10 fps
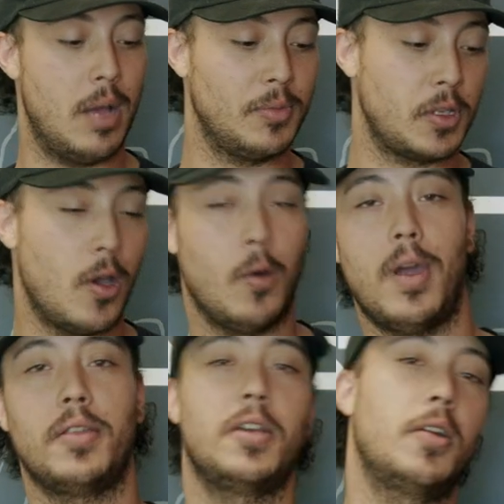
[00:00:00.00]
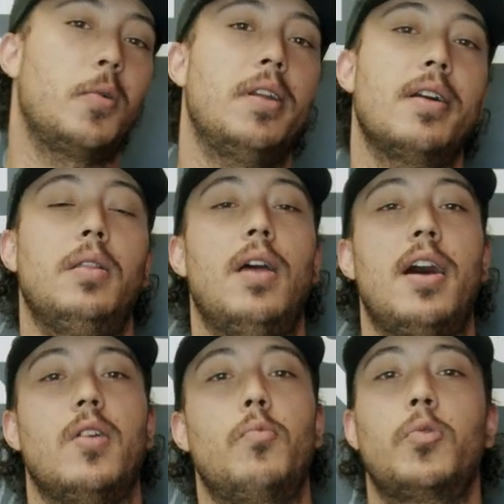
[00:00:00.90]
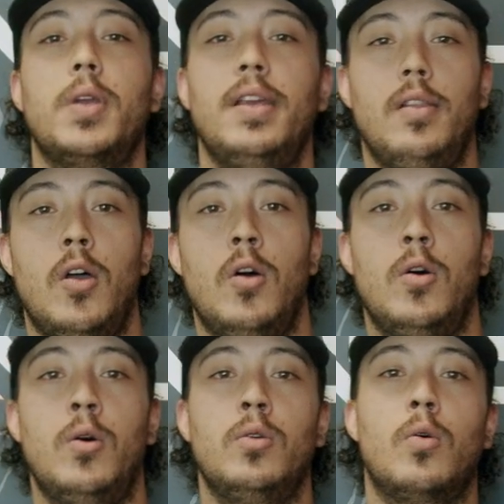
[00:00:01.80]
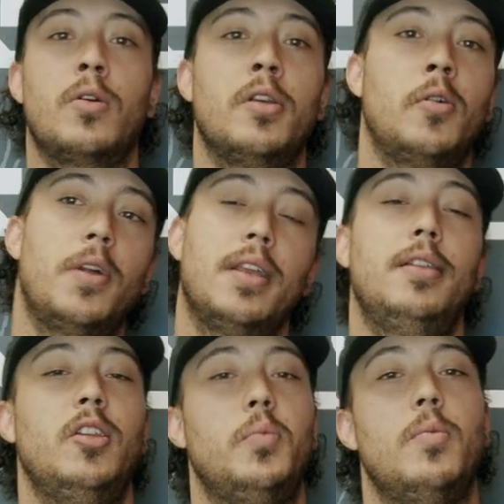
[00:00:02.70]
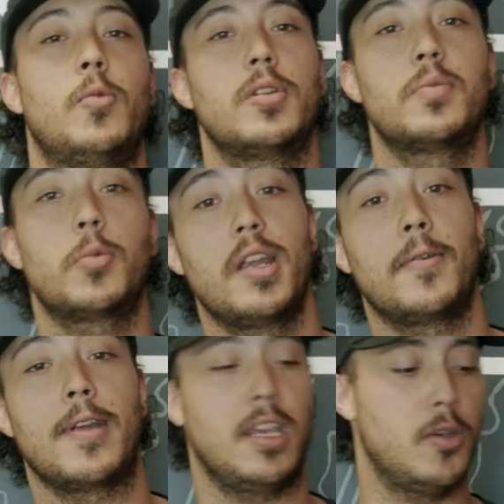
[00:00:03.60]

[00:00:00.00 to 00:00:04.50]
So whether you're running a lot of preload or you're running a little bit more spring rate,